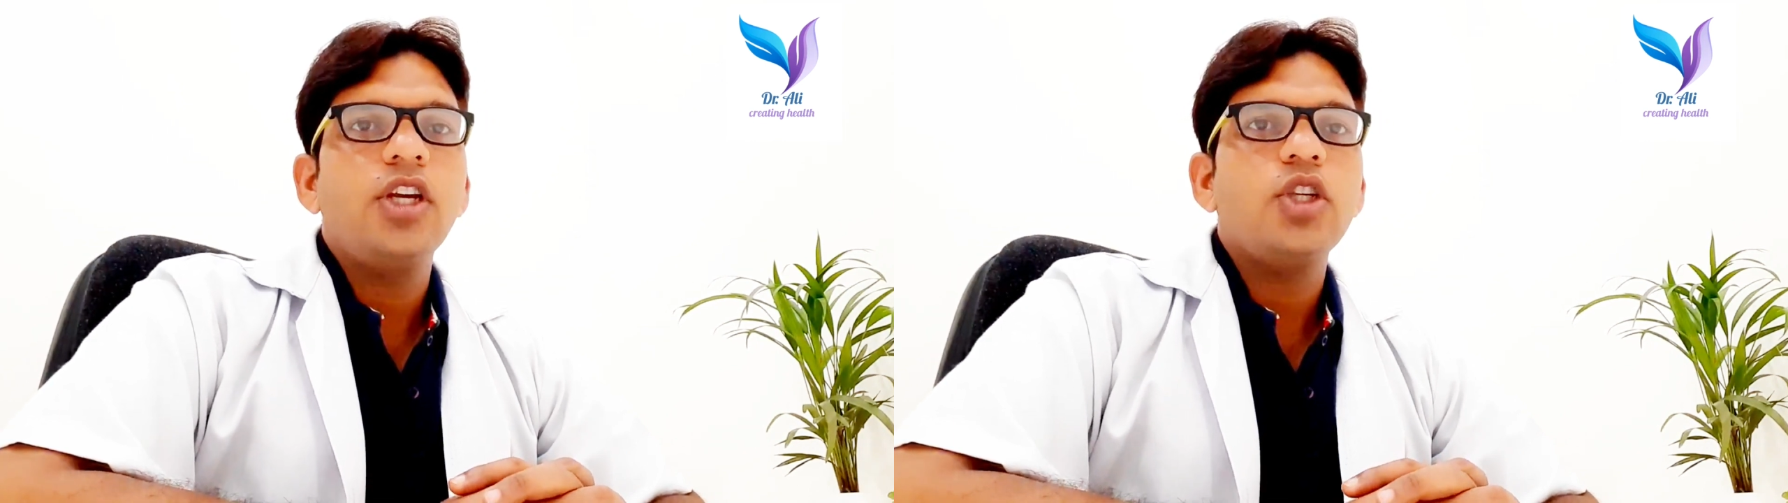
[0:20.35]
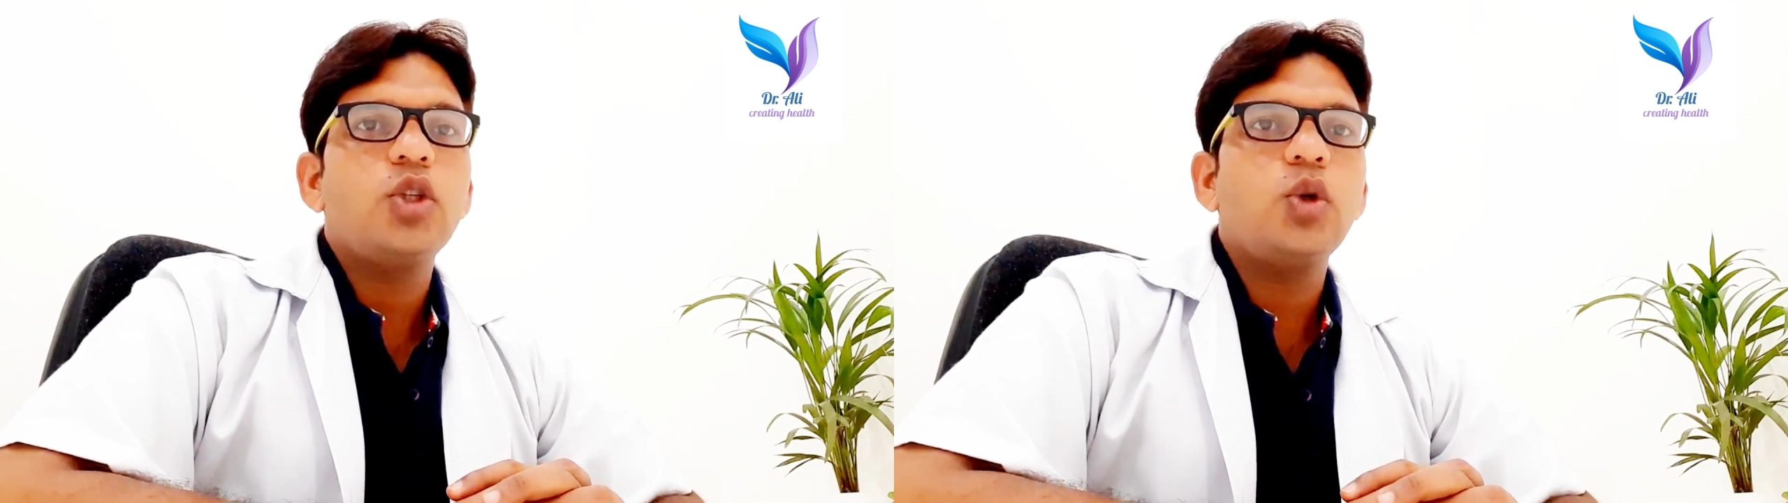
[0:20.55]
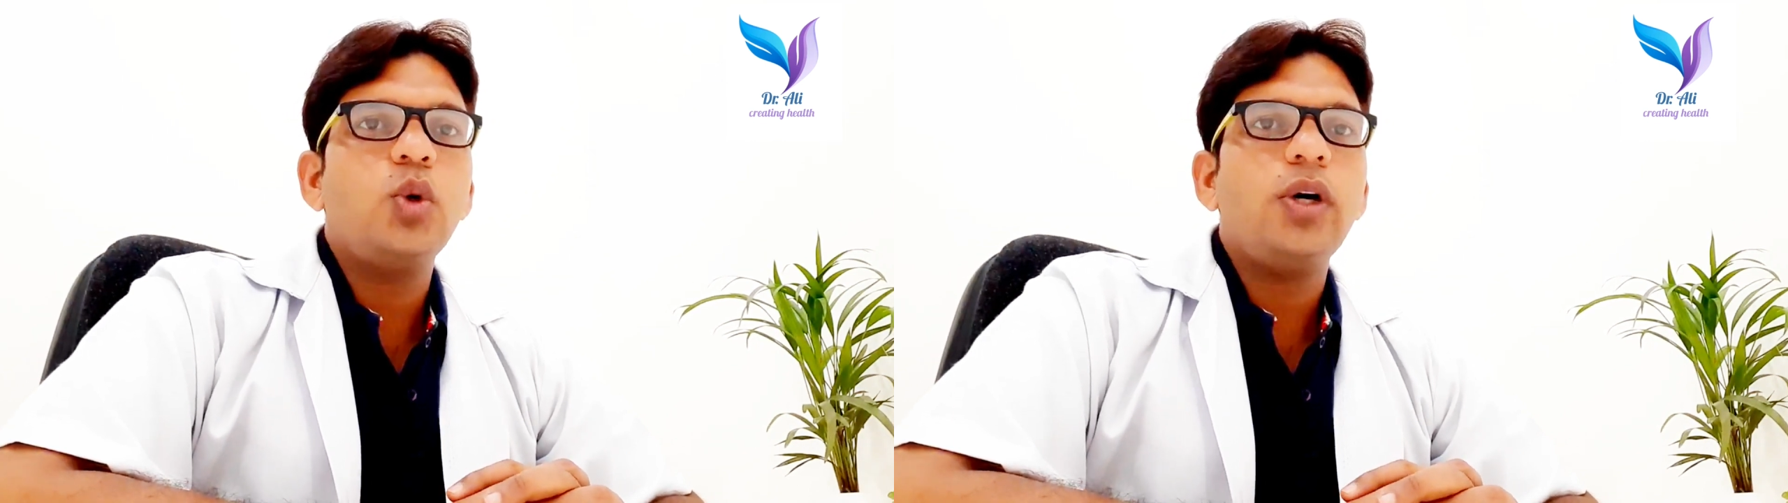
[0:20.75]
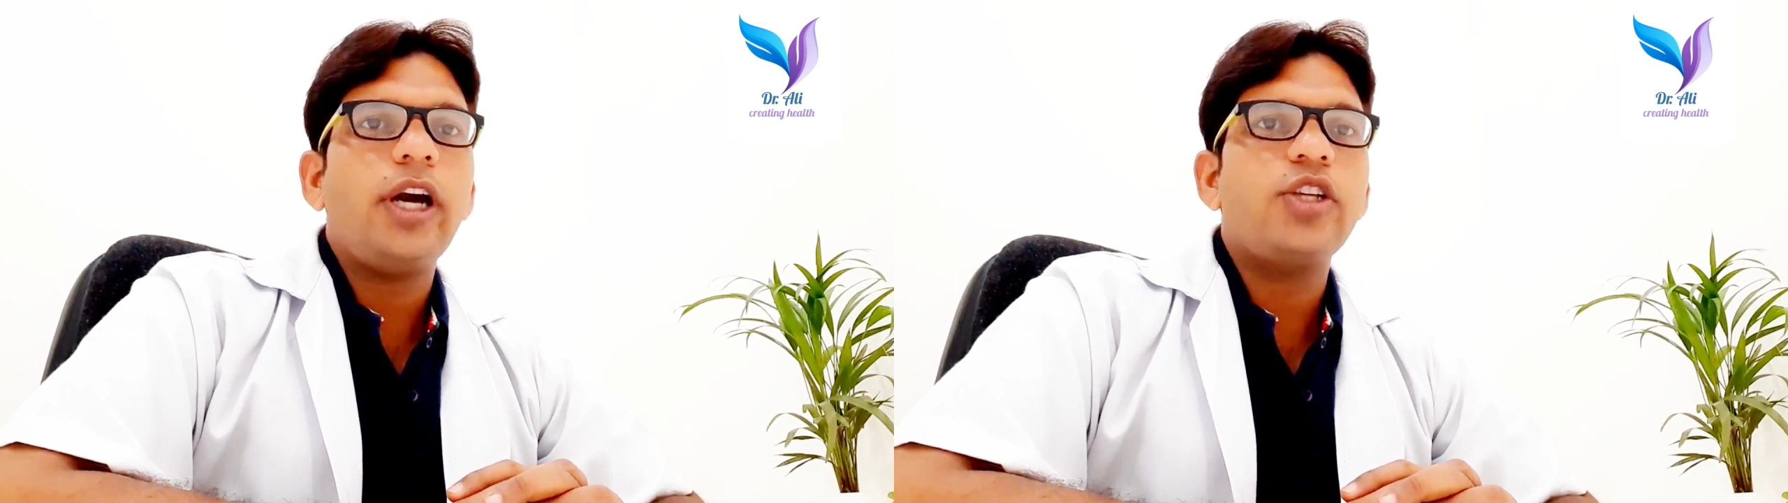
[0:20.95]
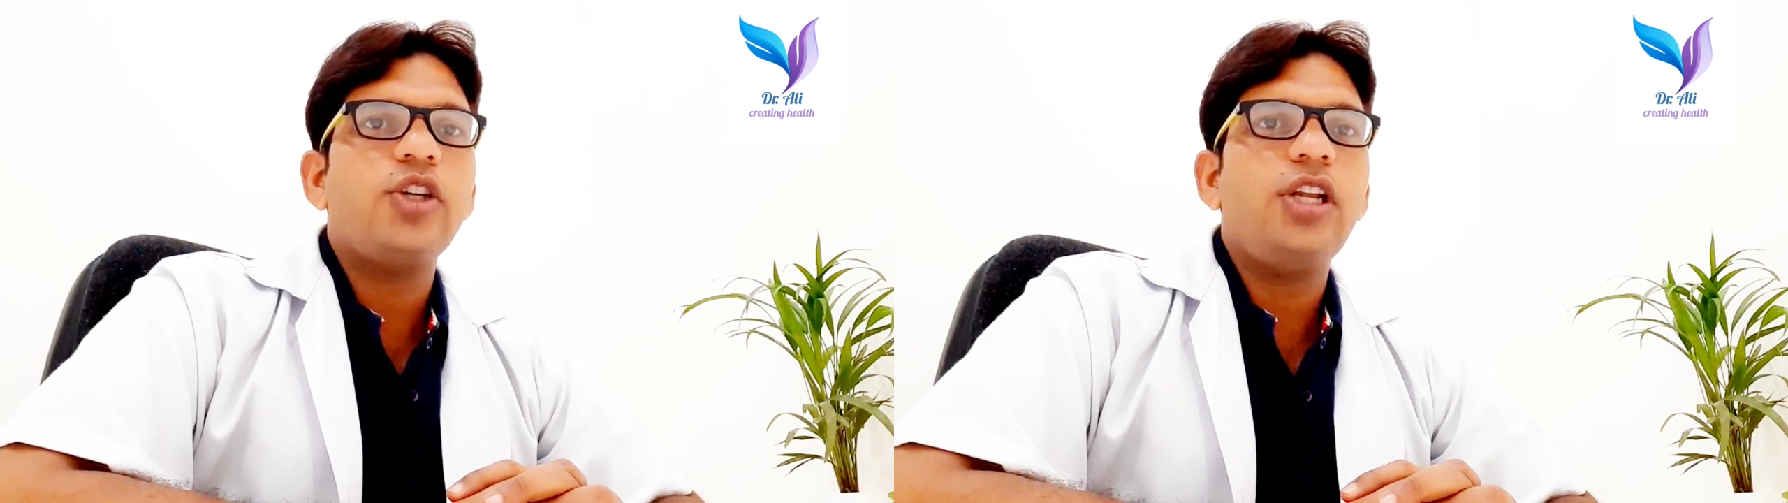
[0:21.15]
So
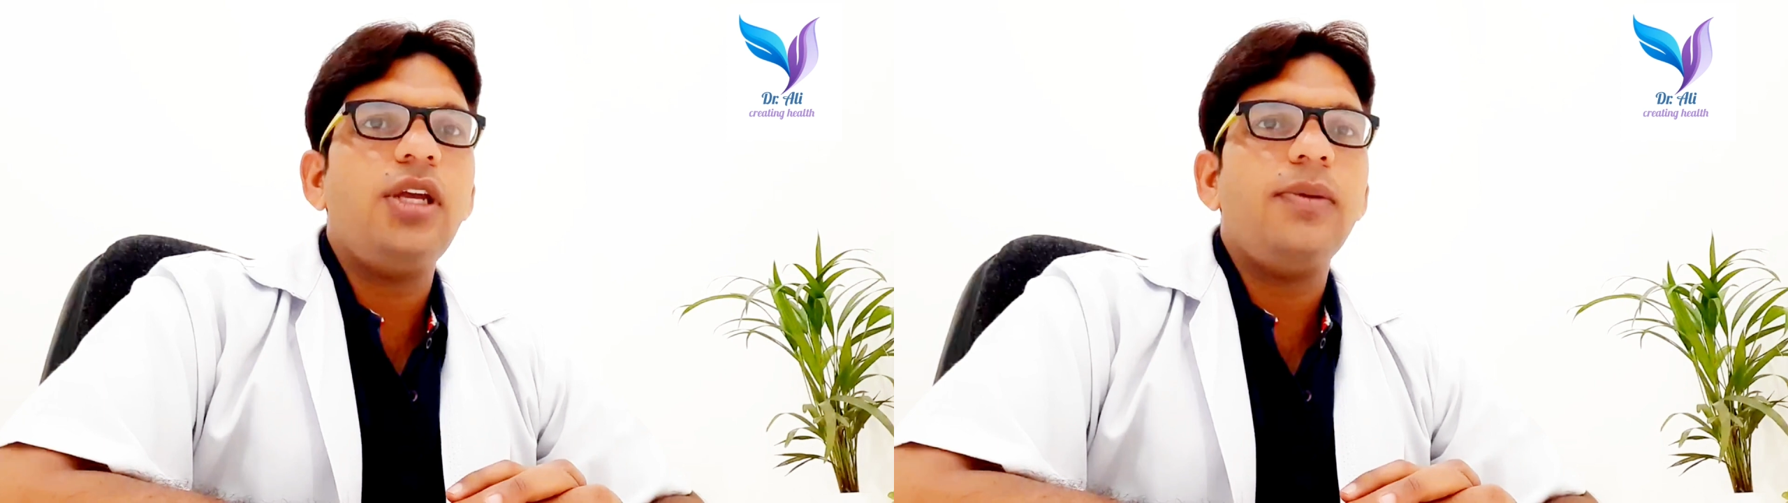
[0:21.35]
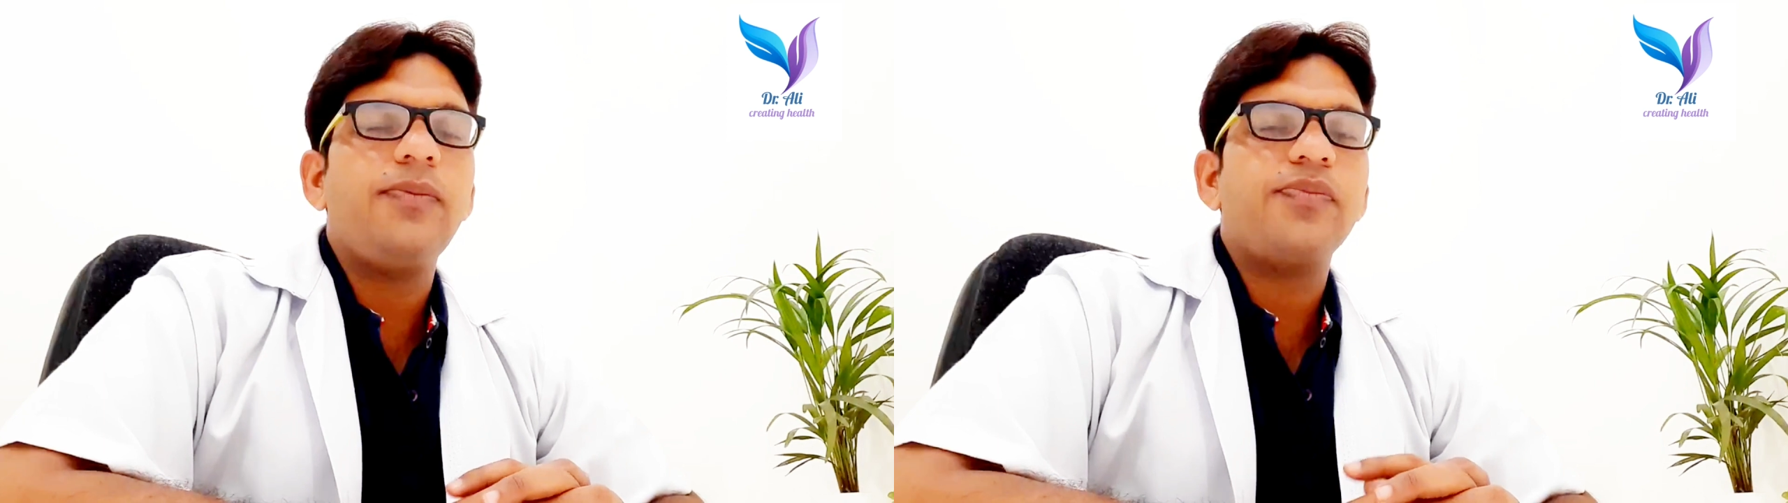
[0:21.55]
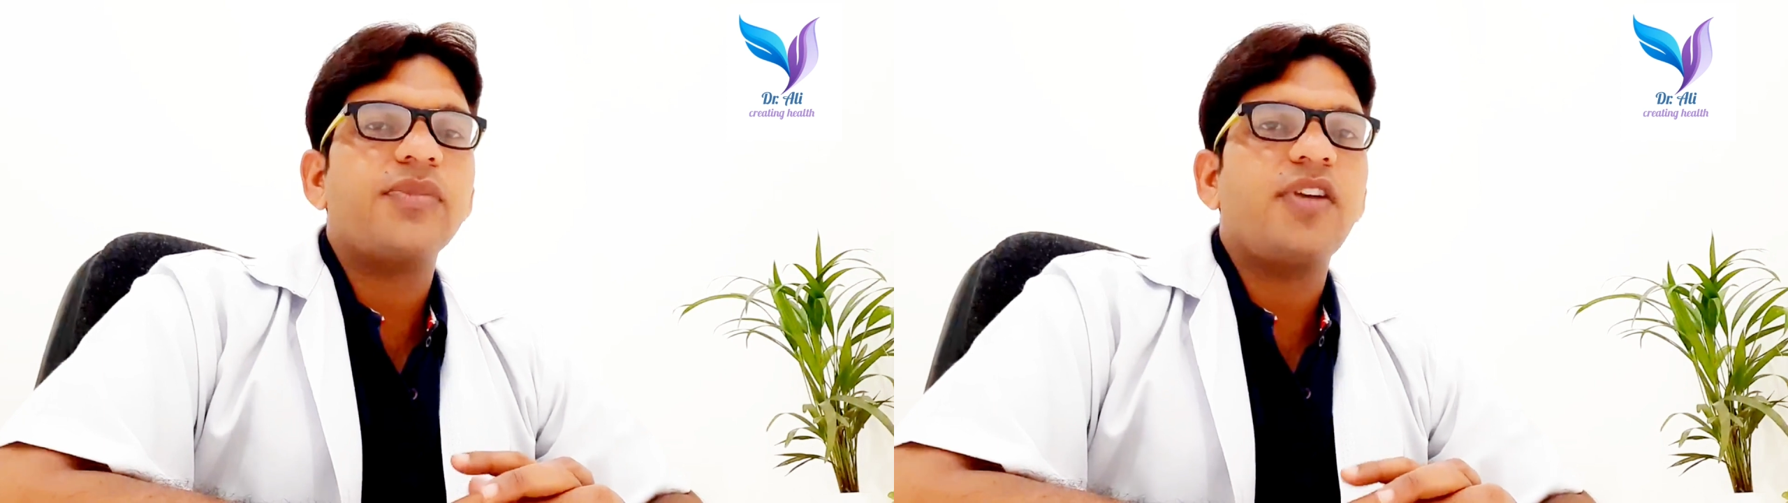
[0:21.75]
actually,